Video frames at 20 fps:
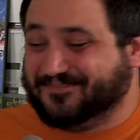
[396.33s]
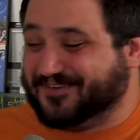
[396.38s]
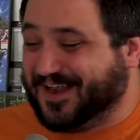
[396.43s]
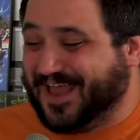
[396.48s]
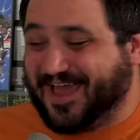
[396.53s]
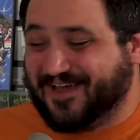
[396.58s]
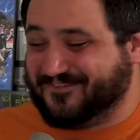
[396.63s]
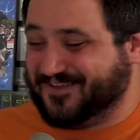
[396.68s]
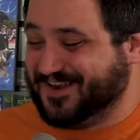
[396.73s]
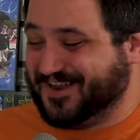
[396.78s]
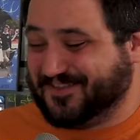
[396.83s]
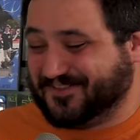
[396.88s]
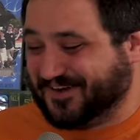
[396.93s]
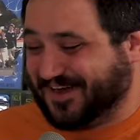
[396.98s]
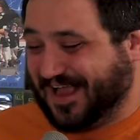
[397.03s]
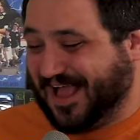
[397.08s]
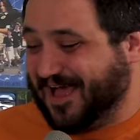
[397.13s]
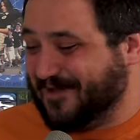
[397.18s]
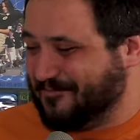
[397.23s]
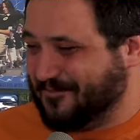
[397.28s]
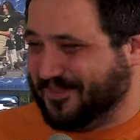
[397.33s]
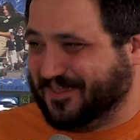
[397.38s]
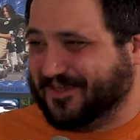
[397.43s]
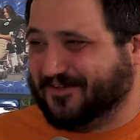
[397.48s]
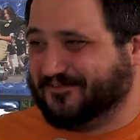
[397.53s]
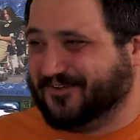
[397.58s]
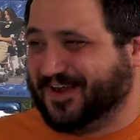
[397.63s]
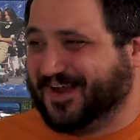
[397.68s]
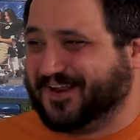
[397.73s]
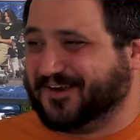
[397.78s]
even have another copy
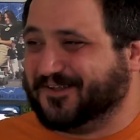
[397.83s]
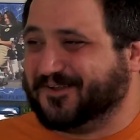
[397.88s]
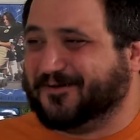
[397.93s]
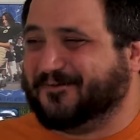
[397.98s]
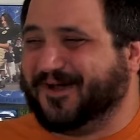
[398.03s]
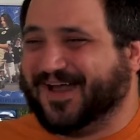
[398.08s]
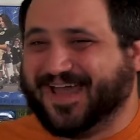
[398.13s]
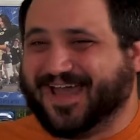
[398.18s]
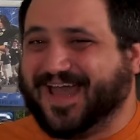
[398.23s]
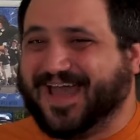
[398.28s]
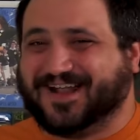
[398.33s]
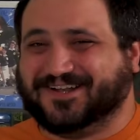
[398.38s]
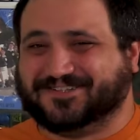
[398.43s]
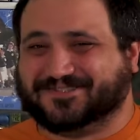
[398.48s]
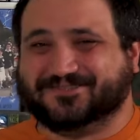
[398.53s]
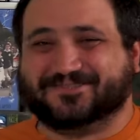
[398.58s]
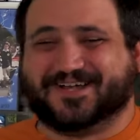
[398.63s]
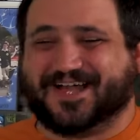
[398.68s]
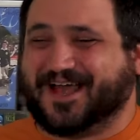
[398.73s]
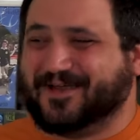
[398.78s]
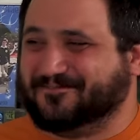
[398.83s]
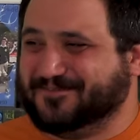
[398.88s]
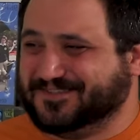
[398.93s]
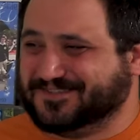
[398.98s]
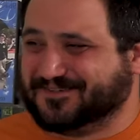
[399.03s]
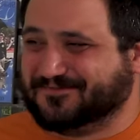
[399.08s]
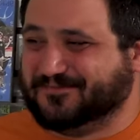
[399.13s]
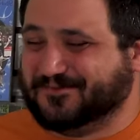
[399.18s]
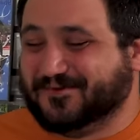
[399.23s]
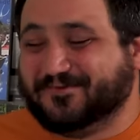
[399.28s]
of it. I don't know why I had two
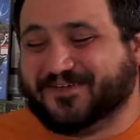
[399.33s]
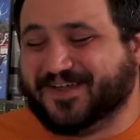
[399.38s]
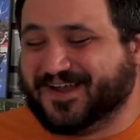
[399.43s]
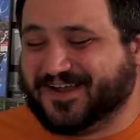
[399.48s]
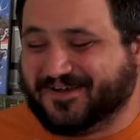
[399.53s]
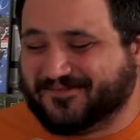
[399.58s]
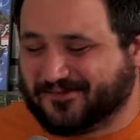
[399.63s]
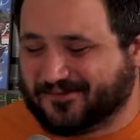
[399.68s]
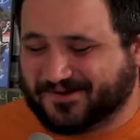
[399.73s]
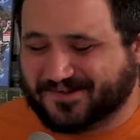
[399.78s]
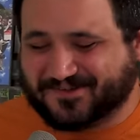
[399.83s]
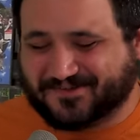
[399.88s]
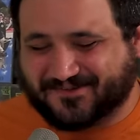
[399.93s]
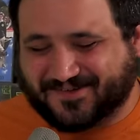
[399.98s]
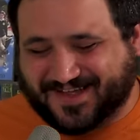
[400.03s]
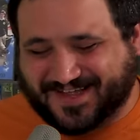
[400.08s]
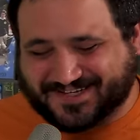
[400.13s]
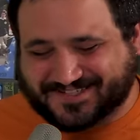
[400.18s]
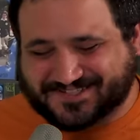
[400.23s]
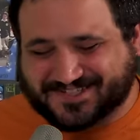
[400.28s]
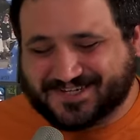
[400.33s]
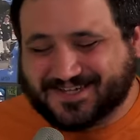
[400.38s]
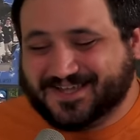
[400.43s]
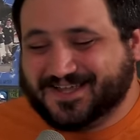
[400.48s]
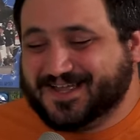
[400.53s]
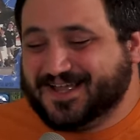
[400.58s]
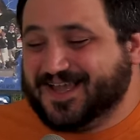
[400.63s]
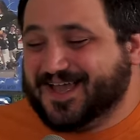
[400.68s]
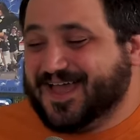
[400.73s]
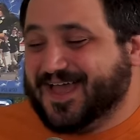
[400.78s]
copies of a movie I never wanted to watch.
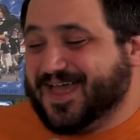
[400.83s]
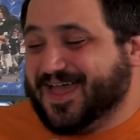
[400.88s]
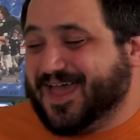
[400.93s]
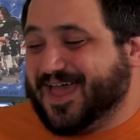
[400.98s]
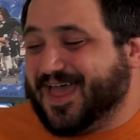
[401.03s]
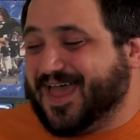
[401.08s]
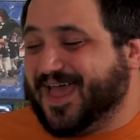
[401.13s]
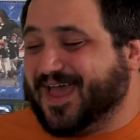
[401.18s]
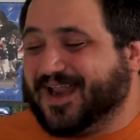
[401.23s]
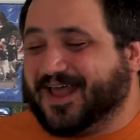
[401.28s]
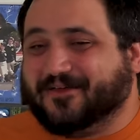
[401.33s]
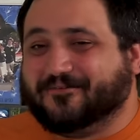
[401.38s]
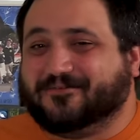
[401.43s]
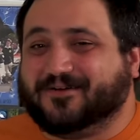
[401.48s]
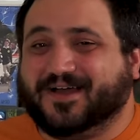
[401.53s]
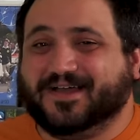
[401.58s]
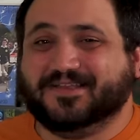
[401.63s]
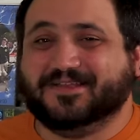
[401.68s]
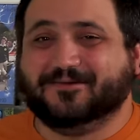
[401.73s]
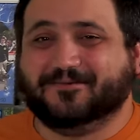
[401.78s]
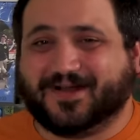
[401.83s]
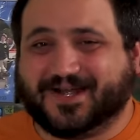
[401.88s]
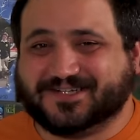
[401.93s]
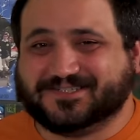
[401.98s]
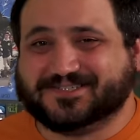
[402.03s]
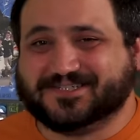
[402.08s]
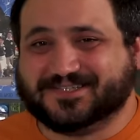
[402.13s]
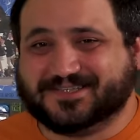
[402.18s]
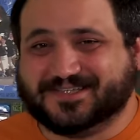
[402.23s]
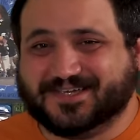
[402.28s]
And I finally
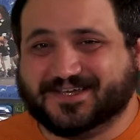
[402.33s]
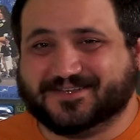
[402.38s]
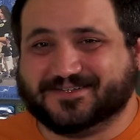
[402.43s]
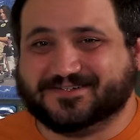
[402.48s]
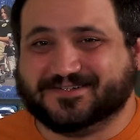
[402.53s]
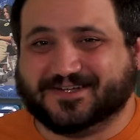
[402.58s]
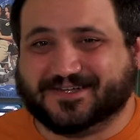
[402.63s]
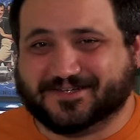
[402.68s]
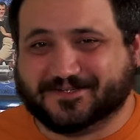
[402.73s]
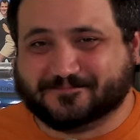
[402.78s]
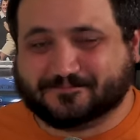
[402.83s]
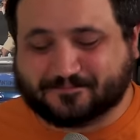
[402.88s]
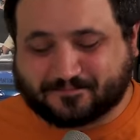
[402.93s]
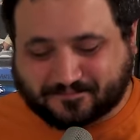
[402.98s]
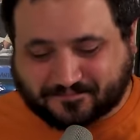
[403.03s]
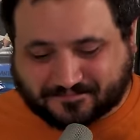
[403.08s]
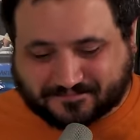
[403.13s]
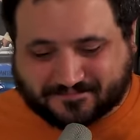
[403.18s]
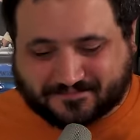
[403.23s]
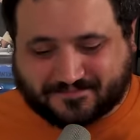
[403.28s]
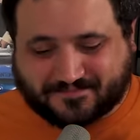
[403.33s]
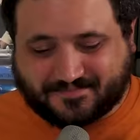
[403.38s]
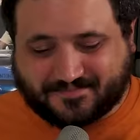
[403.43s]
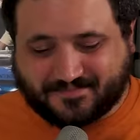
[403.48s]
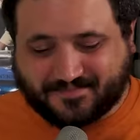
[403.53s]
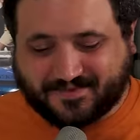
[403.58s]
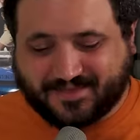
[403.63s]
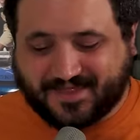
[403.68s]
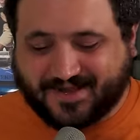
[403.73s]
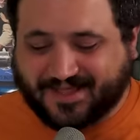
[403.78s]
watched it the other night,
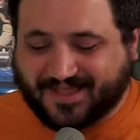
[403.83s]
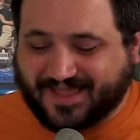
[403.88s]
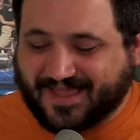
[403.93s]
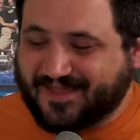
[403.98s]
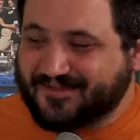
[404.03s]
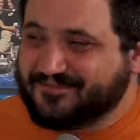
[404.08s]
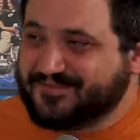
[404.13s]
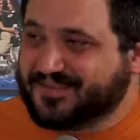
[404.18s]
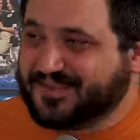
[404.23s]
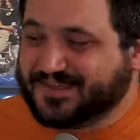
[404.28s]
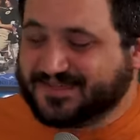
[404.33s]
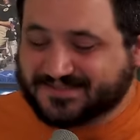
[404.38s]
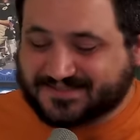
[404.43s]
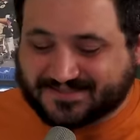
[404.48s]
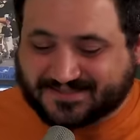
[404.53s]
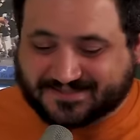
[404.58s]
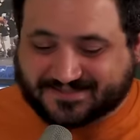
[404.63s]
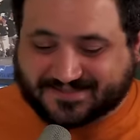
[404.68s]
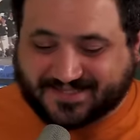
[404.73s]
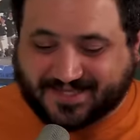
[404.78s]
and I have things to